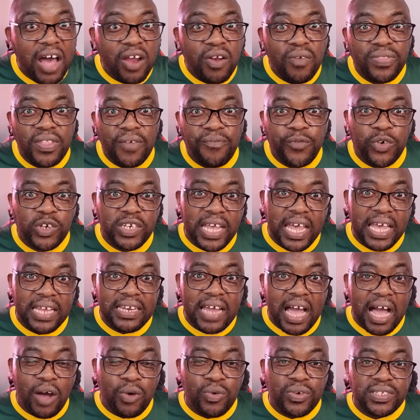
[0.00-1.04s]
out of the
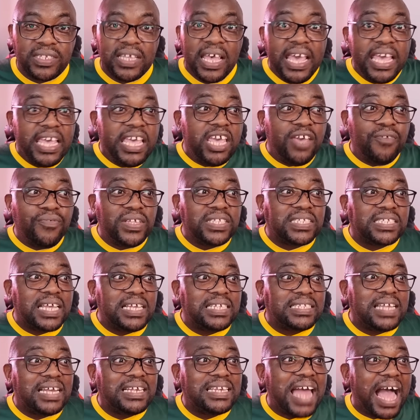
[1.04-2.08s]
48 hours. He even
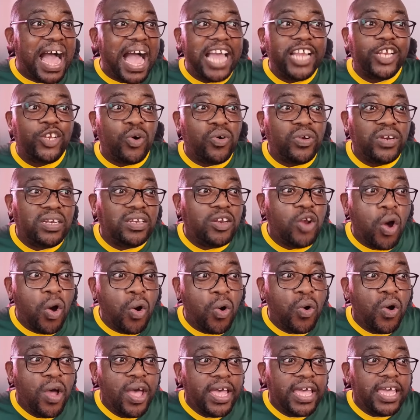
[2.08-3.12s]
says that I don't
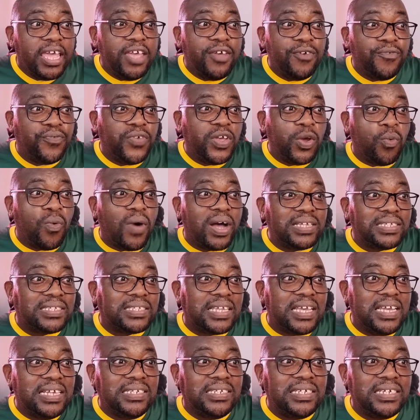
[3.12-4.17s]
know if he
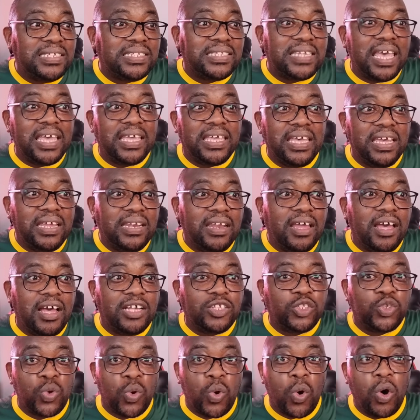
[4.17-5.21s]
was indeed taken
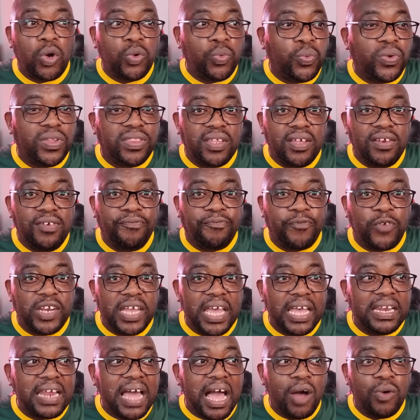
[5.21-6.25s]
to court within
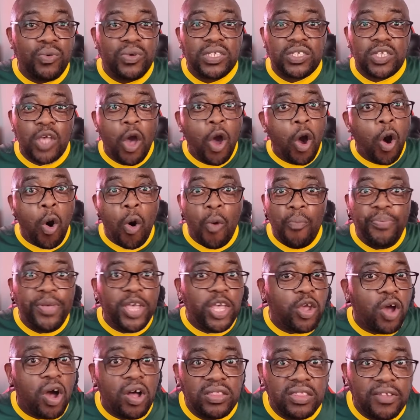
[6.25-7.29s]
48 hours or
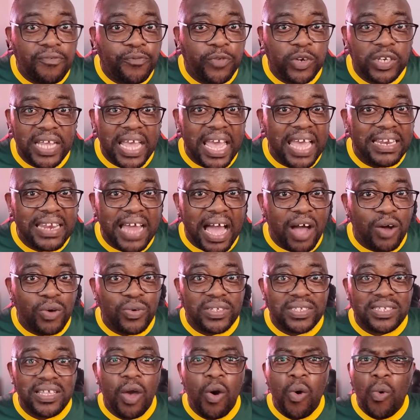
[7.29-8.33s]
beyond the 48
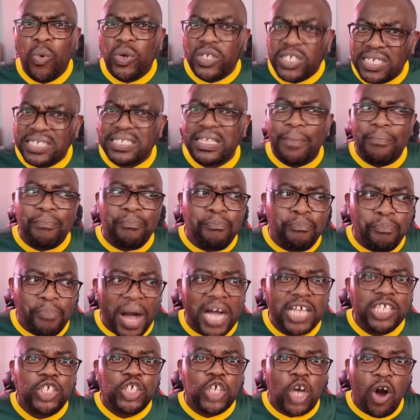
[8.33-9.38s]
hours, which is a
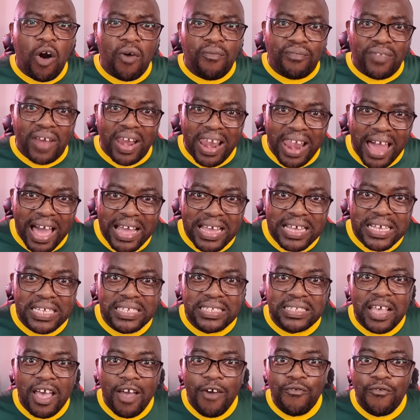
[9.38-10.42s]
bunch of
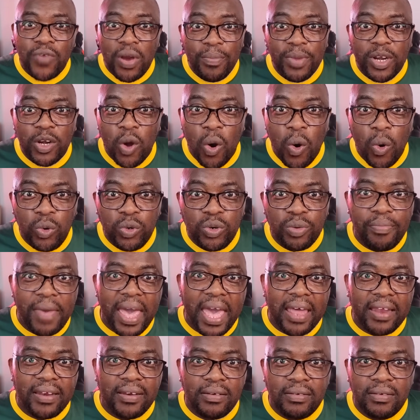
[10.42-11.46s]
lies from an old
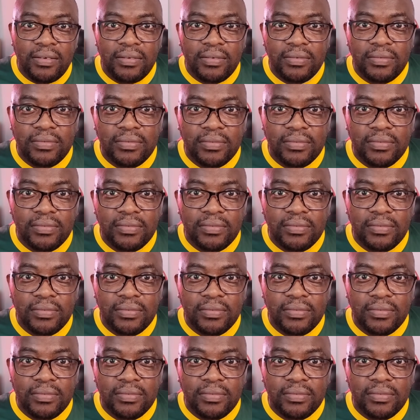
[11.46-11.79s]
man.